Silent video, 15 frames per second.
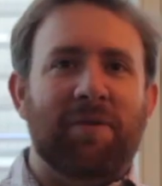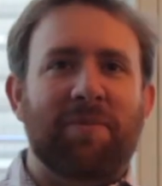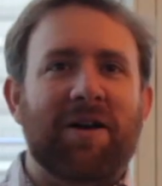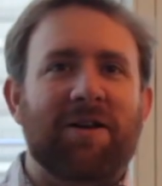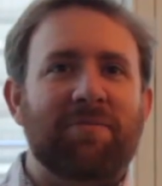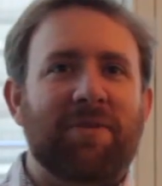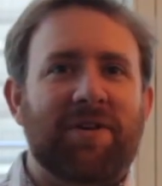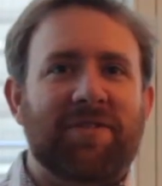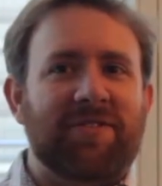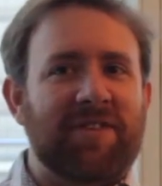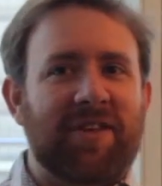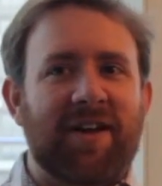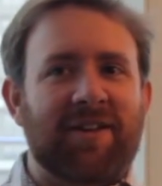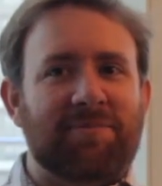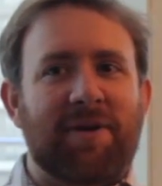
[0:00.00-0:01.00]
By comparison,
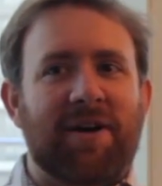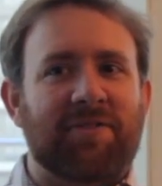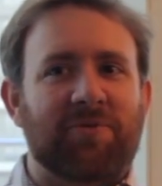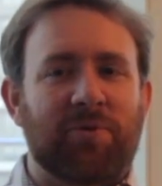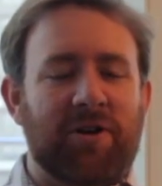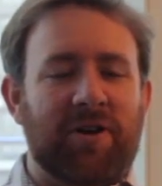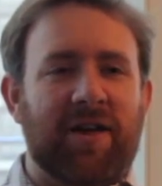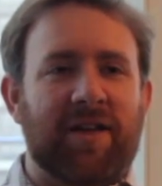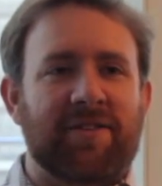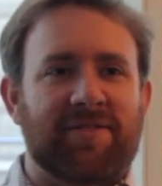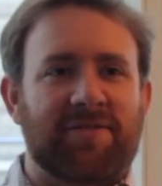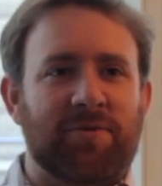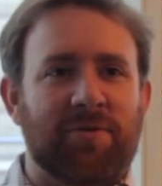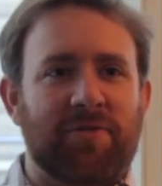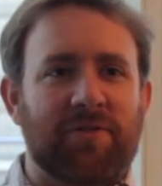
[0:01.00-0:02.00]
the Xbox One has
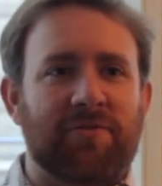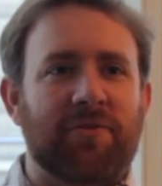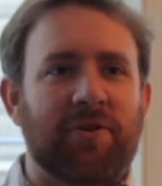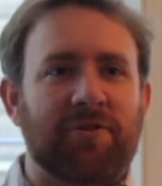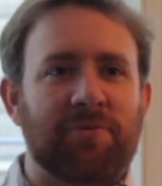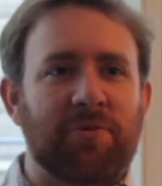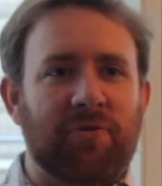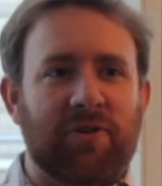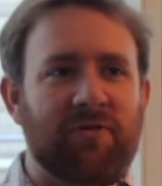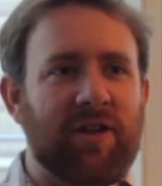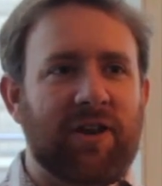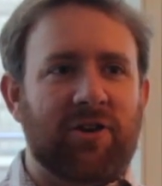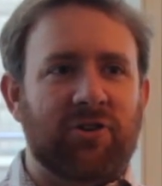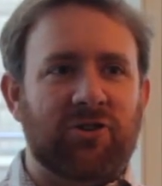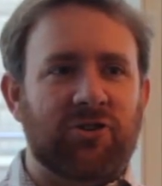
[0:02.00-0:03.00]
sort of the first mover
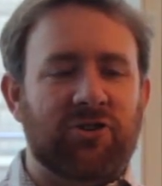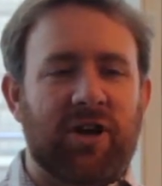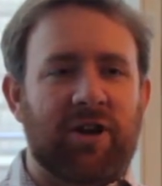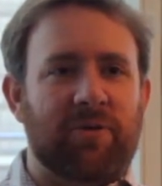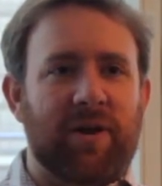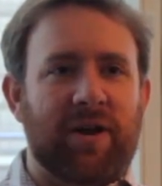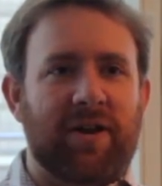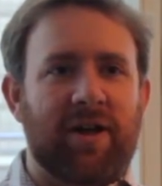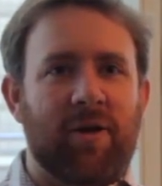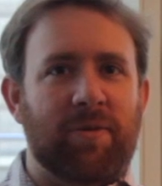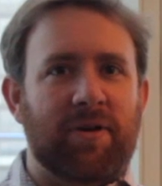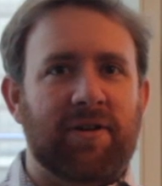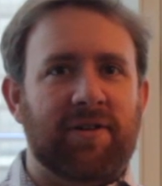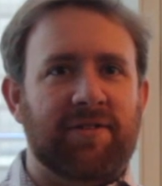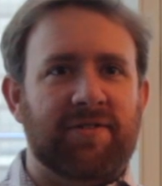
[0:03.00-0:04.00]
advantage in China right now
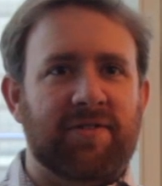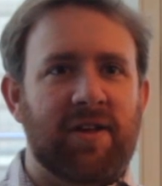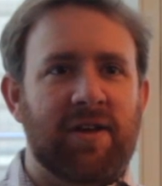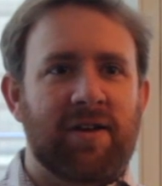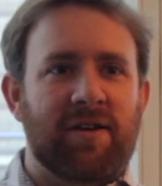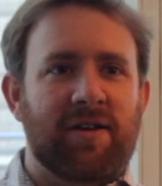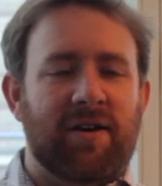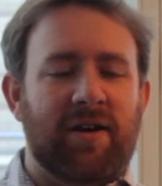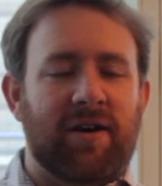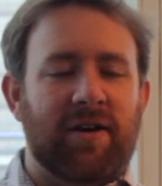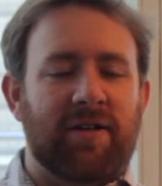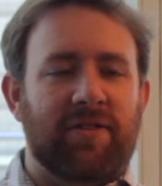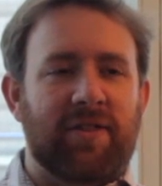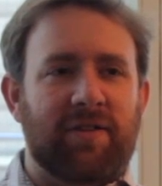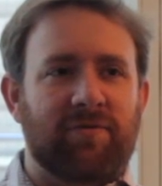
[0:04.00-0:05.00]
because
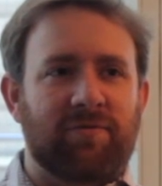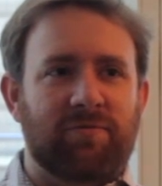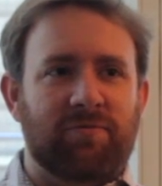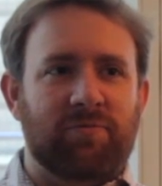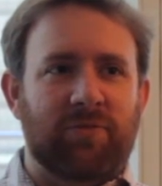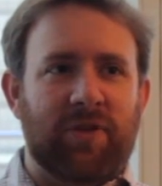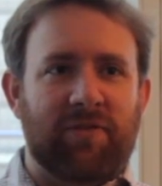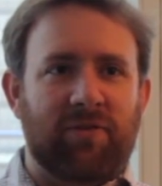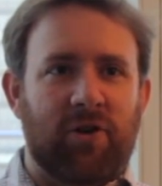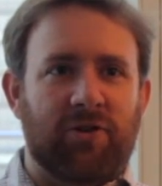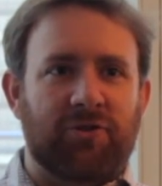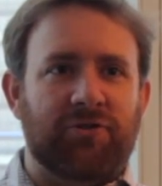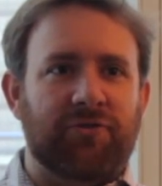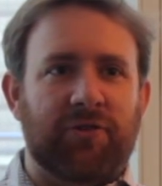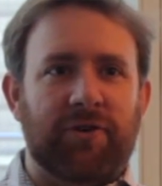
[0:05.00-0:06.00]
uh, they've, they've
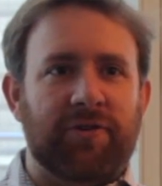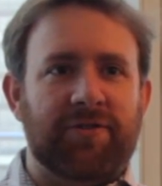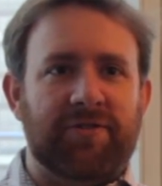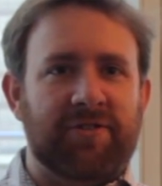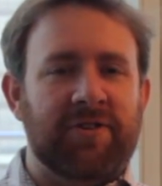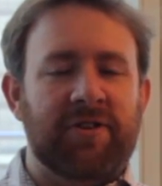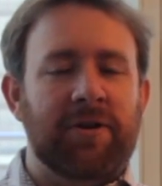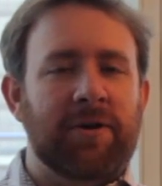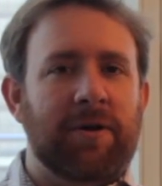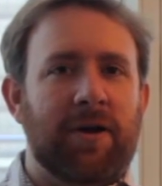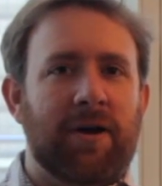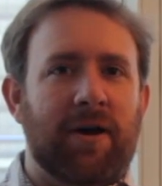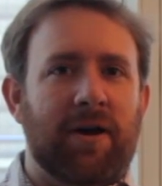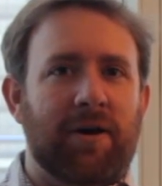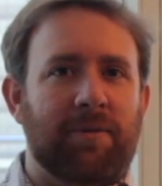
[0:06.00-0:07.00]
launched first.
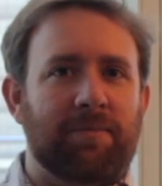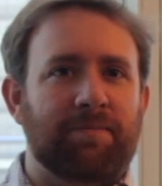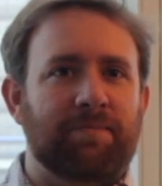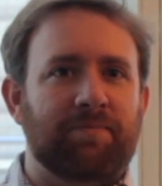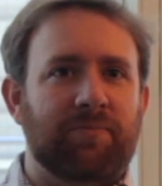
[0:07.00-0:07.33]
Um,